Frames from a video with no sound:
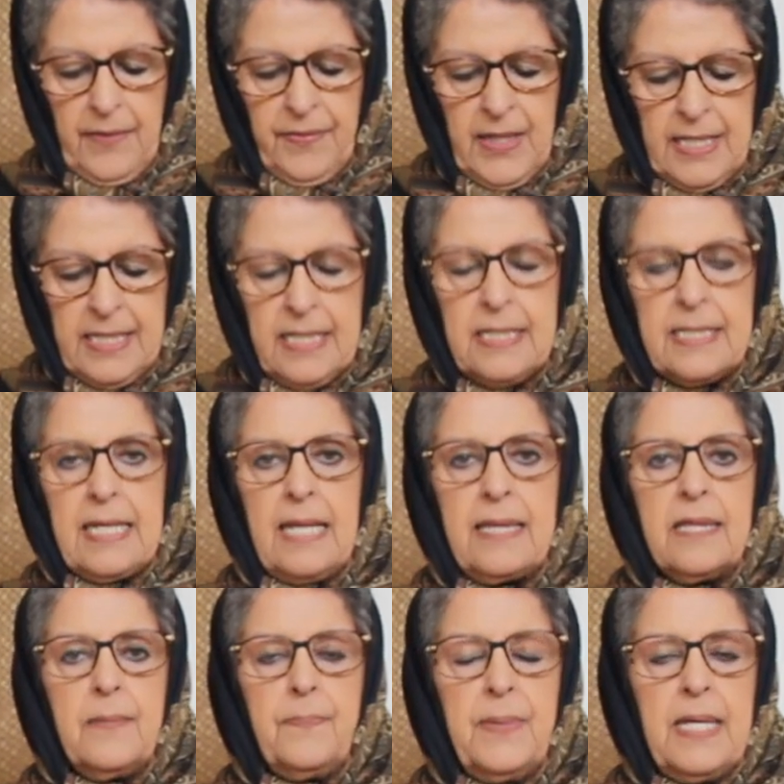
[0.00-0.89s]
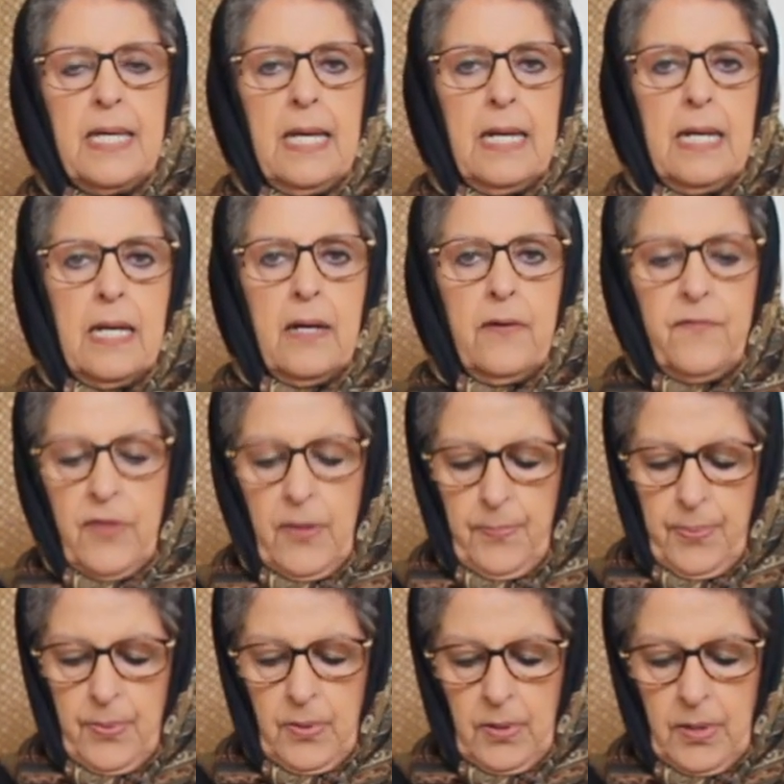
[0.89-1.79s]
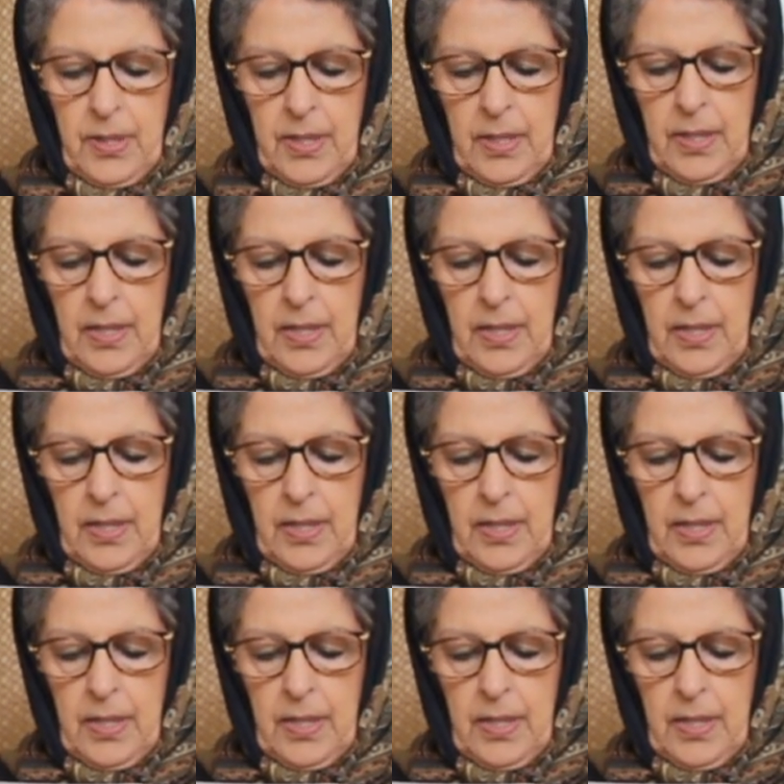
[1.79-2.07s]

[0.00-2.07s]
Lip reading: This is at the beginning of the book.